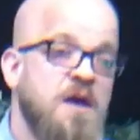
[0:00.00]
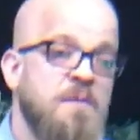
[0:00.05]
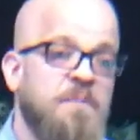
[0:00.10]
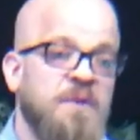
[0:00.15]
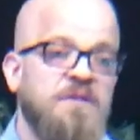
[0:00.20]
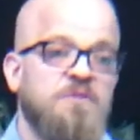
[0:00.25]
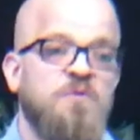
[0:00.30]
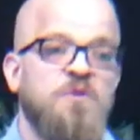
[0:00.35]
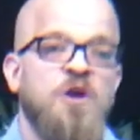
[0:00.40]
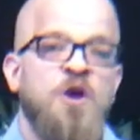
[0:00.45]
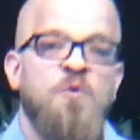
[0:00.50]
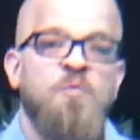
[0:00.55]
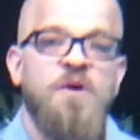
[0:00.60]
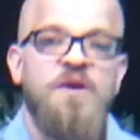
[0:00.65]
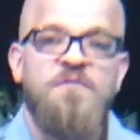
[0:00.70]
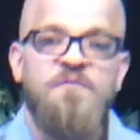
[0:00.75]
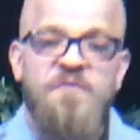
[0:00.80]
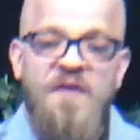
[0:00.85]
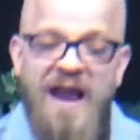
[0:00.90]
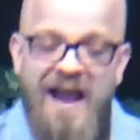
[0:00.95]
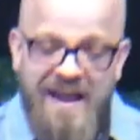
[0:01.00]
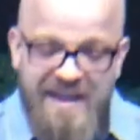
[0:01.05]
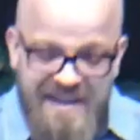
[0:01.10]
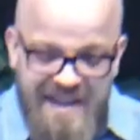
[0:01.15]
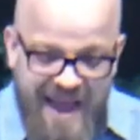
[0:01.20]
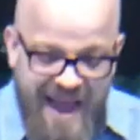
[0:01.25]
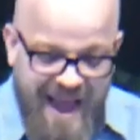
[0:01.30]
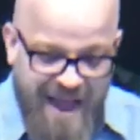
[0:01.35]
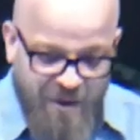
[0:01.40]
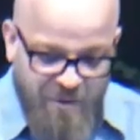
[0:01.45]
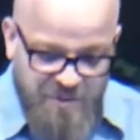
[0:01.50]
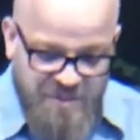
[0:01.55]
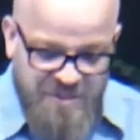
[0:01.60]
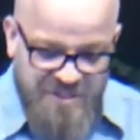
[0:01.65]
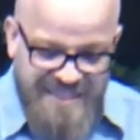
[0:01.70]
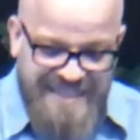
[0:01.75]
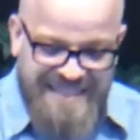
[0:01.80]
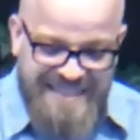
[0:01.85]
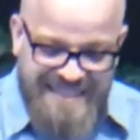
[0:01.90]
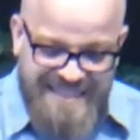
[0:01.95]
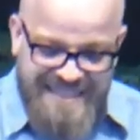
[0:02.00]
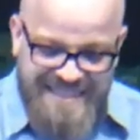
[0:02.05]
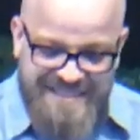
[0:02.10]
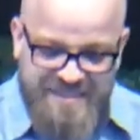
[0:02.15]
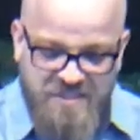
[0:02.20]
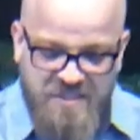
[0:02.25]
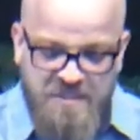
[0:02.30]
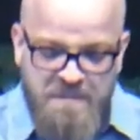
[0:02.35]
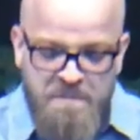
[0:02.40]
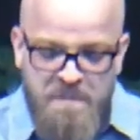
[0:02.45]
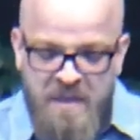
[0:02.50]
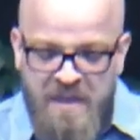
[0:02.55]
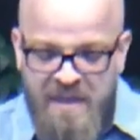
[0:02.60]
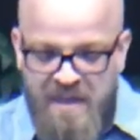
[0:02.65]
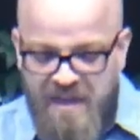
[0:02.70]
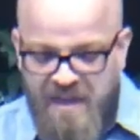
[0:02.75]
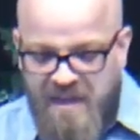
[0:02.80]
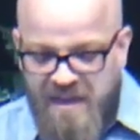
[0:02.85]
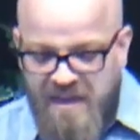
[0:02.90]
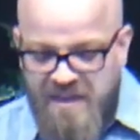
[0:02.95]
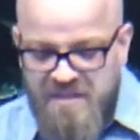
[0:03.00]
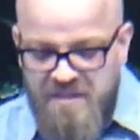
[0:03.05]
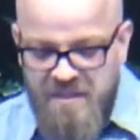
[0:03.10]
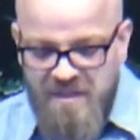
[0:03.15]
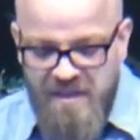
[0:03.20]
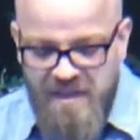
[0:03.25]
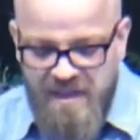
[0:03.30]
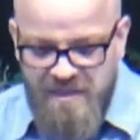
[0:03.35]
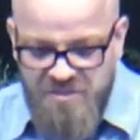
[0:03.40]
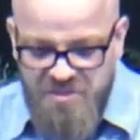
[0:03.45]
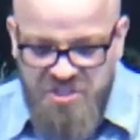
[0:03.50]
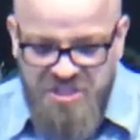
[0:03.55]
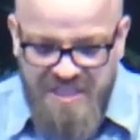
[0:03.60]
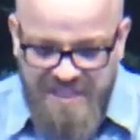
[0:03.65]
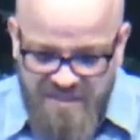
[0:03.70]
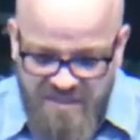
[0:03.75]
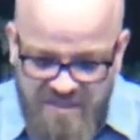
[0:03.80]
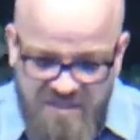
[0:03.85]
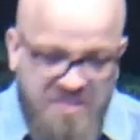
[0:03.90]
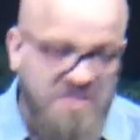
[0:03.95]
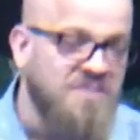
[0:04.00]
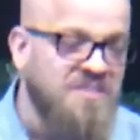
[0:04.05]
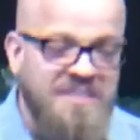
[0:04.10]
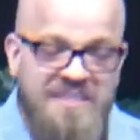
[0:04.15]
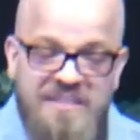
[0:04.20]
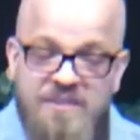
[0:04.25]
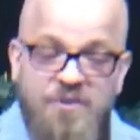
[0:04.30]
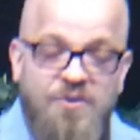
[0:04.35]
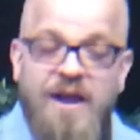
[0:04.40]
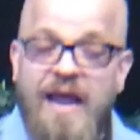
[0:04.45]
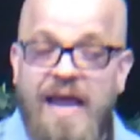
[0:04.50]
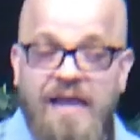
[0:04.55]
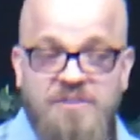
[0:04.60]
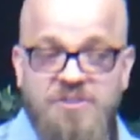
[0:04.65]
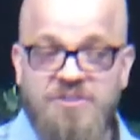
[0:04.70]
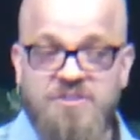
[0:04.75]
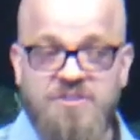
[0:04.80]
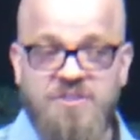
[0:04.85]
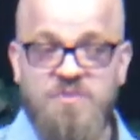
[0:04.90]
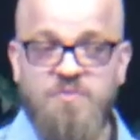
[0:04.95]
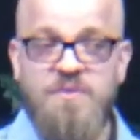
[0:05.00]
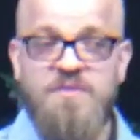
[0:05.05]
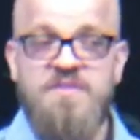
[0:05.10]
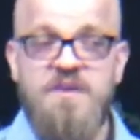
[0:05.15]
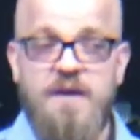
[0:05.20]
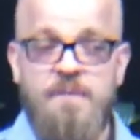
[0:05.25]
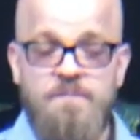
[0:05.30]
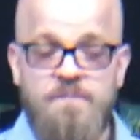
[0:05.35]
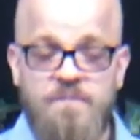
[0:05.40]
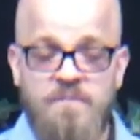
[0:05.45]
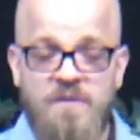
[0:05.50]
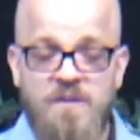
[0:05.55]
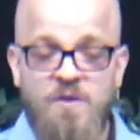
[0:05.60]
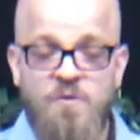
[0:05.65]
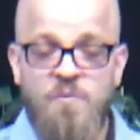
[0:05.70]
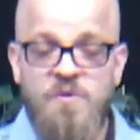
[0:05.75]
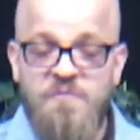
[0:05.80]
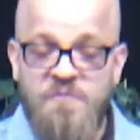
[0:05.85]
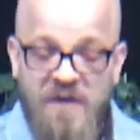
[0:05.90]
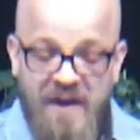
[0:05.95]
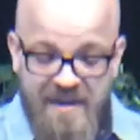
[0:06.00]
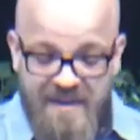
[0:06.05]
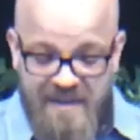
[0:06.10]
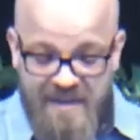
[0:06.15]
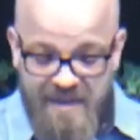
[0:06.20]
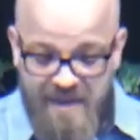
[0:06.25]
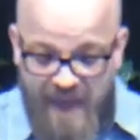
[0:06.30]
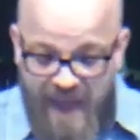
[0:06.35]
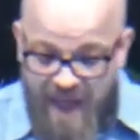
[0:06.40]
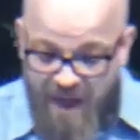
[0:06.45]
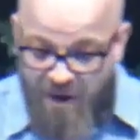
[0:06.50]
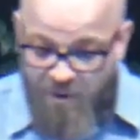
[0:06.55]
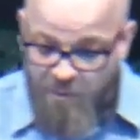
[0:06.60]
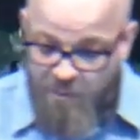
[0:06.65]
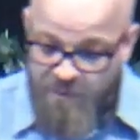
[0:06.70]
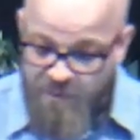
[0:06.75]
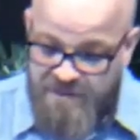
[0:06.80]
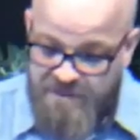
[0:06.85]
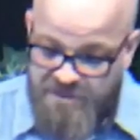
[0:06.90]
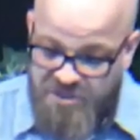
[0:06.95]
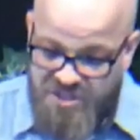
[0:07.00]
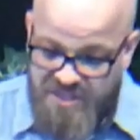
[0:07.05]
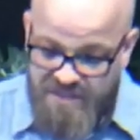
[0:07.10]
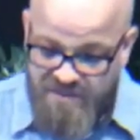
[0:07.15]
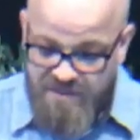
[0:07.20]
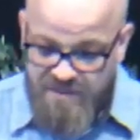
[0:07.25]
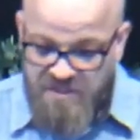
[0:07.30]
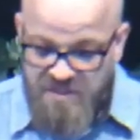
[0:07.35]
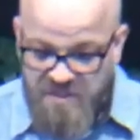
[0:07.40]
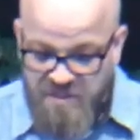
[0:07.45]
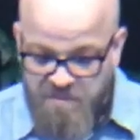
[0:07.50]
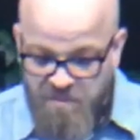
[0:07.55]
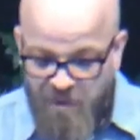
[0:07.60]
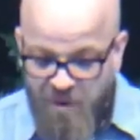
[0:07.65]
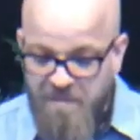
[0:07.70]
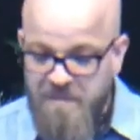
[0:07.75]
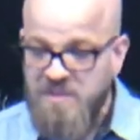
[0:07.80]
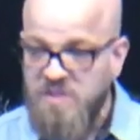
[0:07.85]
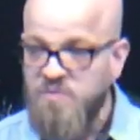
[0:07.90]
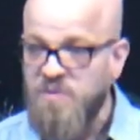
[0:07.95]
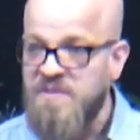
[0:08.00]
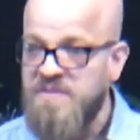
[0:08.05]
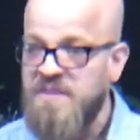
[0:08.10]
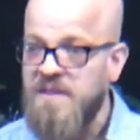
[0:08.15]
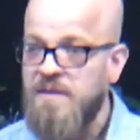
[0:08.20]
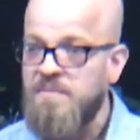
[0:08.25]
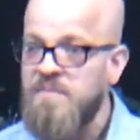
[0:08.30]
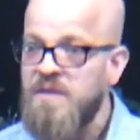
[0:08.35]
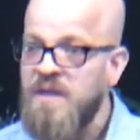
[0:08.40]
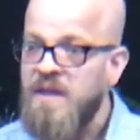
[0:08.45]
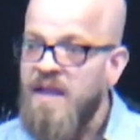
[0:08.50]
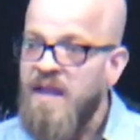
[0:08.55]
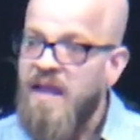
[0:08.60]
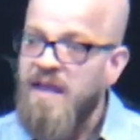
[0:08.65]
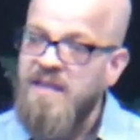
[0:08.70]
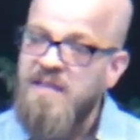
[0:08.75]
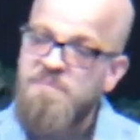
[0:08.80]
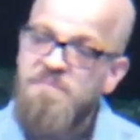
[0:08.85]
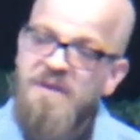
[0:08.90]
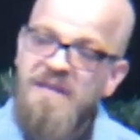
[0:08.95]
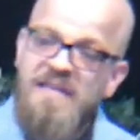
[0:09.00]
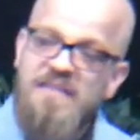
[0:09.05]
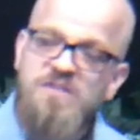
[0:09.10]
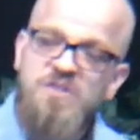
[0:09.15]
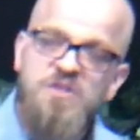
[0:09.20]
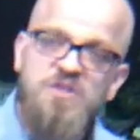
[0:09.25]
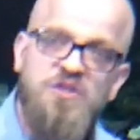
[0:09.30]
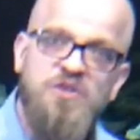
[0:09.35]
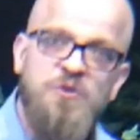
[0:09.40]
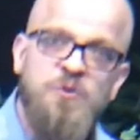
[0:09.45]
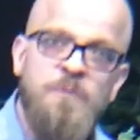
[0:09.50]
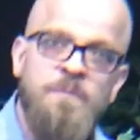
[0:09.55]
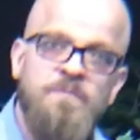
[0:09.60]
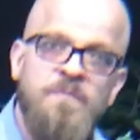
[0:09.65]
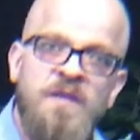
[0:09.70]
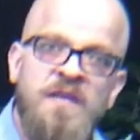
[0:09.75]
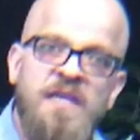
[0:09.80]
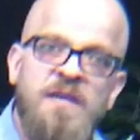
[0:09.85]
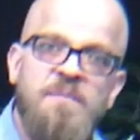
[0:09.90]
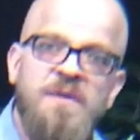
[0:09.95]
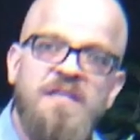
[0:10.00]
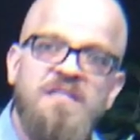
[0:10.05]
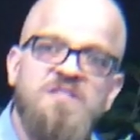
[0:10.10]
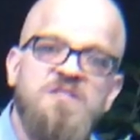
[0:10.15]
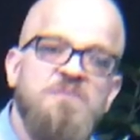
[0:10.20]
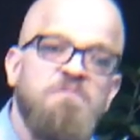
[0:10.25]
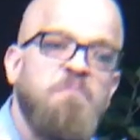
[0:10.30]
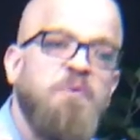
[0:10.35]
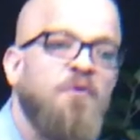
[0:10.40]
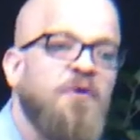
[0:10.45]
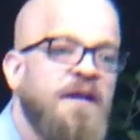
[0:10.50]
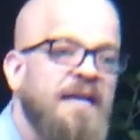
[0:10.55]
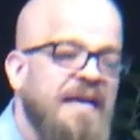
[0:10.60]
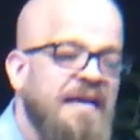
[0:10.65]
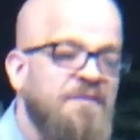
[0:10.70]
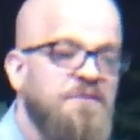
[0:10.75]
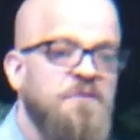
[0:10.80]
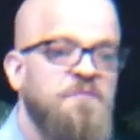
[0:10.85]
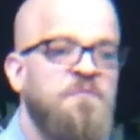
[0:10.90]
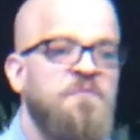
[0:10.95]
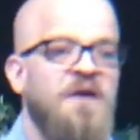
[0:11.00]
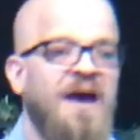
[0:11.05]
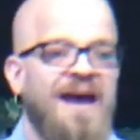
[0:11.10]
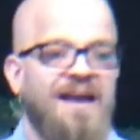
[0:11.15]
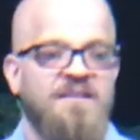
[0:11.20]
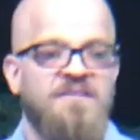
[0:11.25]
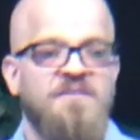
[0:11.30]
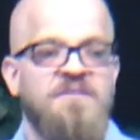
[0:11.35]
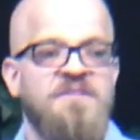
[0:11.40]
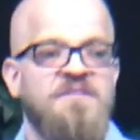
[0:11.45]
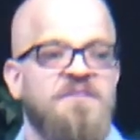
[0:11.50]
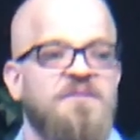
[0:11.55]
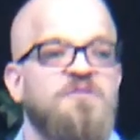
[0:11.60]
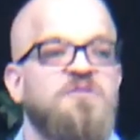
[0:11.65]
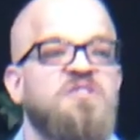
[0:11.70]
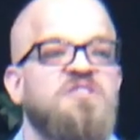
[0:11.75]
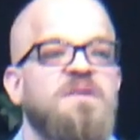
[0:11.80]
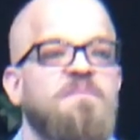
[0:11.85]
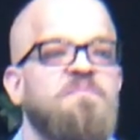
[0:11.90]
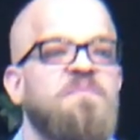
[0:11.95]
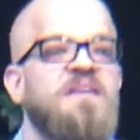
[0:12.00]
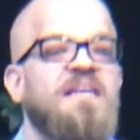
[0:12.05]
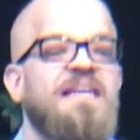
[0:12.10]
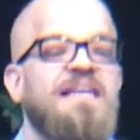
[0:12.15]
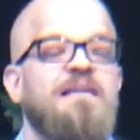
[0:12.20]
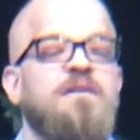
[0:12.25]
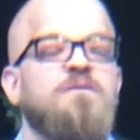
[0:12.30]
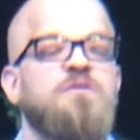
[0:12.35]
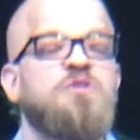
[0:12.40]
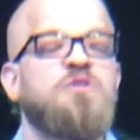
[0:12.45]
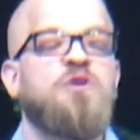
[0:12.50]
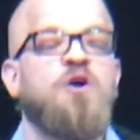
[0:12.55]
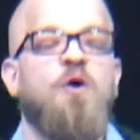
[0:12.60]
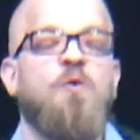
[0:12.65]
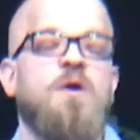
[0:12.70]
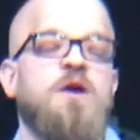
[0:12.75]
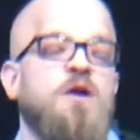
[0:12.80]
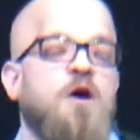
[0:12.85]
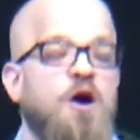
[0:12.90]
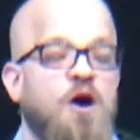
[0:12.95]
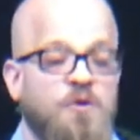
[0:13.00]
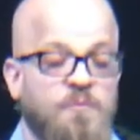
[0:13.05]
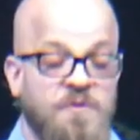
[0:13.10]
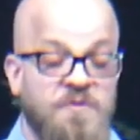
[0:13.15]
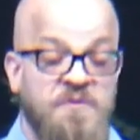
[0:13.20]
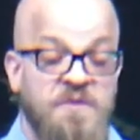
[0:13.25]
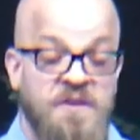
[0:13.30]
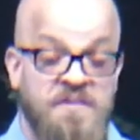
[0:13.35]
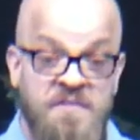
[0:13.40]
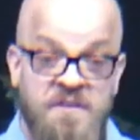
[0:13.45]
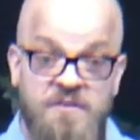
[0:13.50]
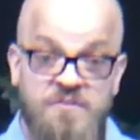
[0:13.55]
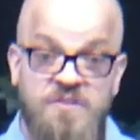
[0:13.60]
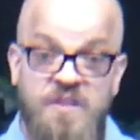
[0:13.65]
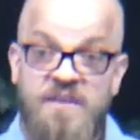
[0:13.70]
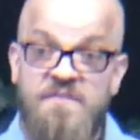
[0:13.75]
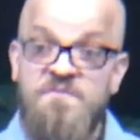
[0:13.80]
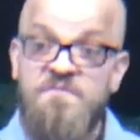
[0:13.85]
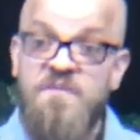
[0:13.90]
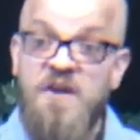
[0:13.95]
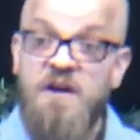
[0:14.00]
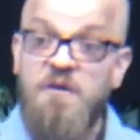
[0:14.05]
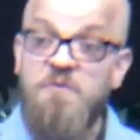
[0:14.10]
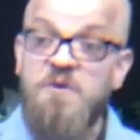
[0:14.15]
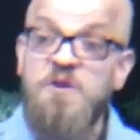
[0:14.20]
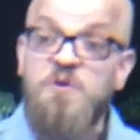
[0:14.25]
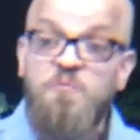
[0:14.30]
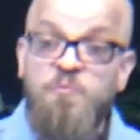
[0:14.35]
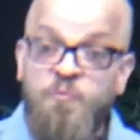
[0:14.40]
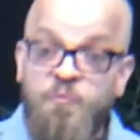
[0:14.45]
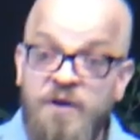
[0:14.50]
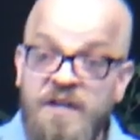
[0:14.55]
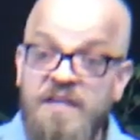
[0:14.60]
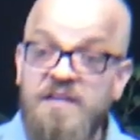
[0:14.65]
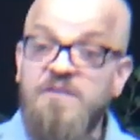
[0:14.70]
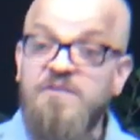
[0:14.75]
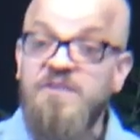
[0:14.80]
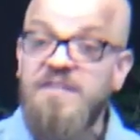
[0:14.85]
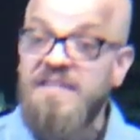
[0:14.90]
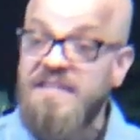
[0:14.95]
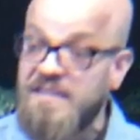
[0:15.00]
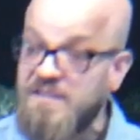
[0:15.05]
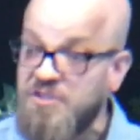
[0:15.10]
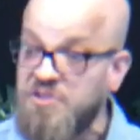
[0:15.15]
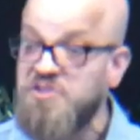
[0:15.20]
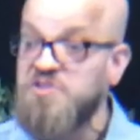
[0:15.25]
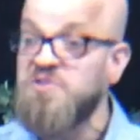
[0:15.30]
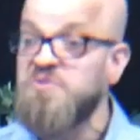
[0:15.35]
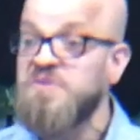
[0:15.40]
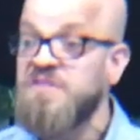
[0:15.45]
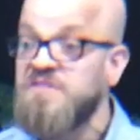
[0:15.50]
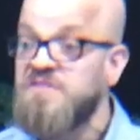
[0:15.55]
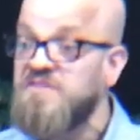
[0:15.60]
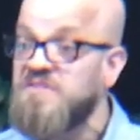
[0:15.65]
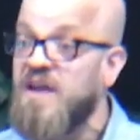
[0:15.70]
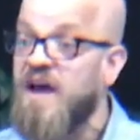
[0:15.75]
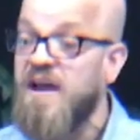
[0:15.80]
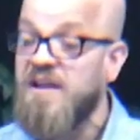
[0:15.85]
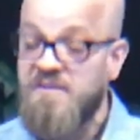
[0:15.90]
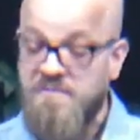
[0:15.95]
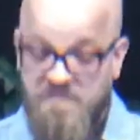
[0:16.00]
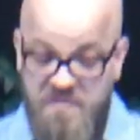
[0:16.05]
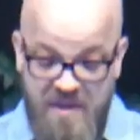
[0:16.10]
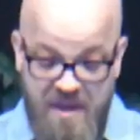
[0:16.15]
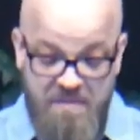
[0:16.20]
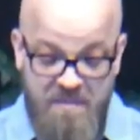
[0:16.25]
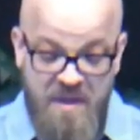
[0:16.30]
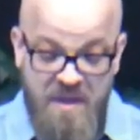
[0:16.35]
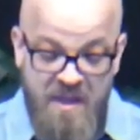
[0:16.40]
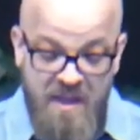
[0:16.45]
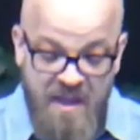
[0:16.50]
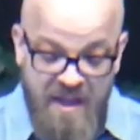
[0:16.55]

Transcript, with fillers: But we find out in this, in, in Jesus' interactions with them, we find out with Jesus' moments with them, and he begins to he begins to point out the fact that there's something else going on within. There's a very real issue inside of them.